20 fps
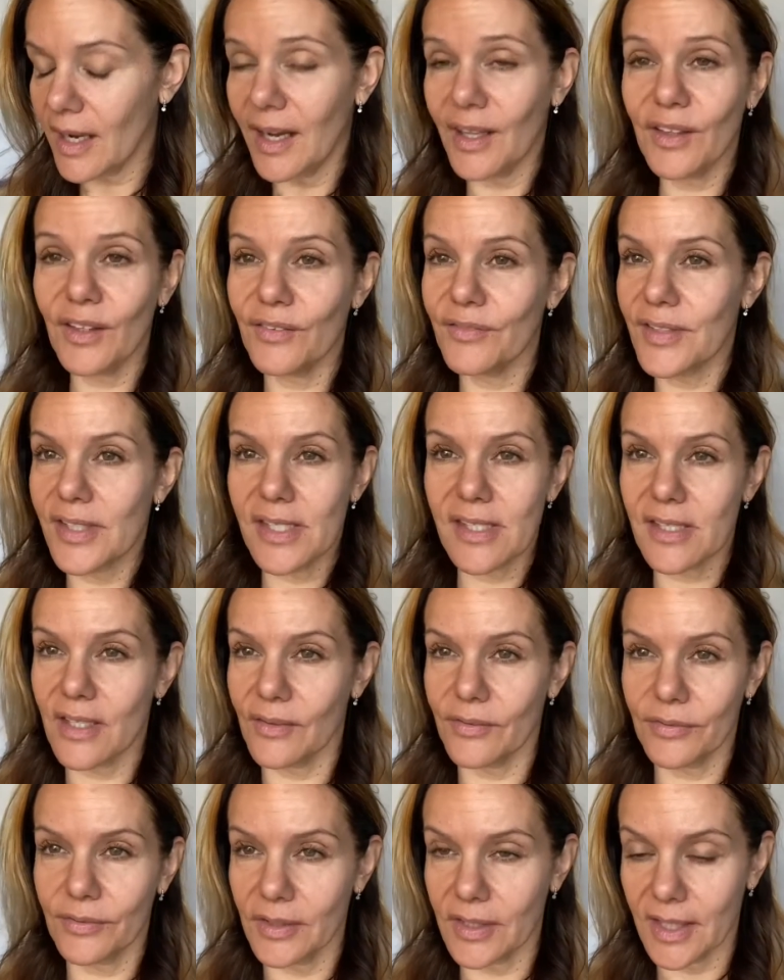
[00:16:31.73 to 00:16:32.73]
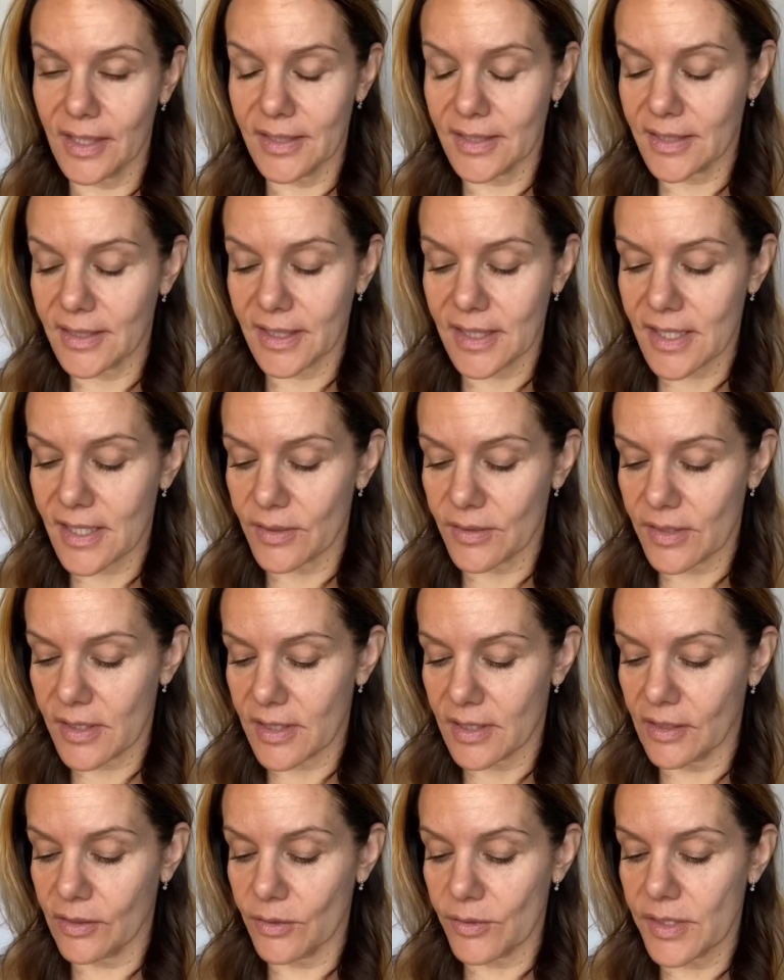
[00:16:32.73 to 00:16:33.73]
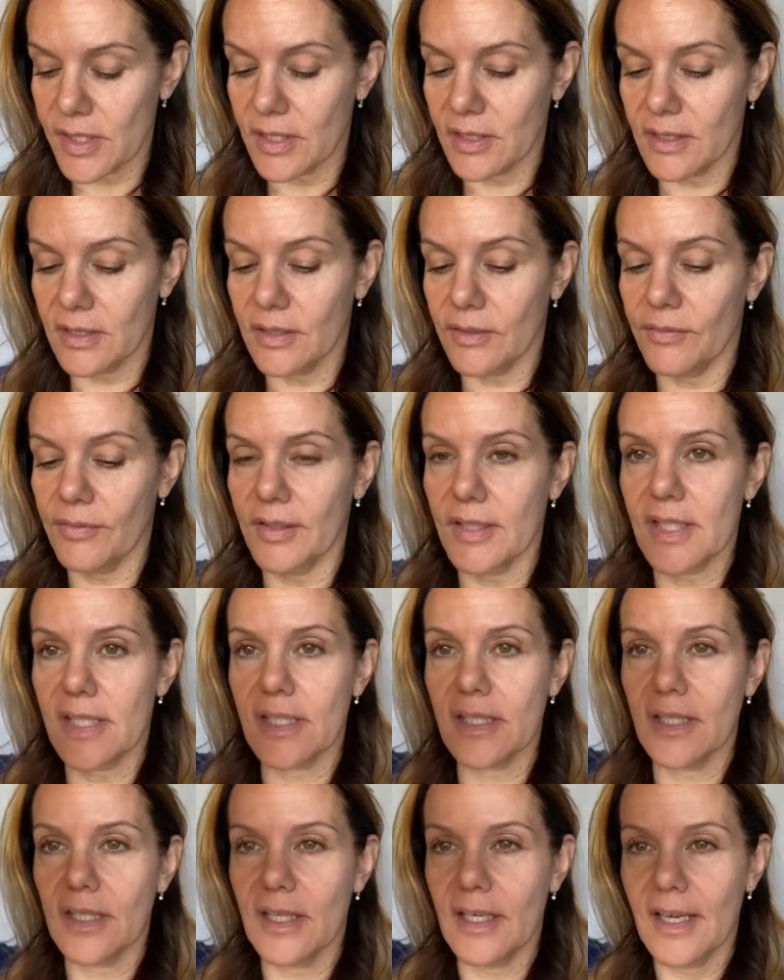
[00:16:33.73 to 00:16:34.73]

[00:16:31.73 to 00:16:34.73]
I love this stuff, you guys, like seriously, you'll see the difference.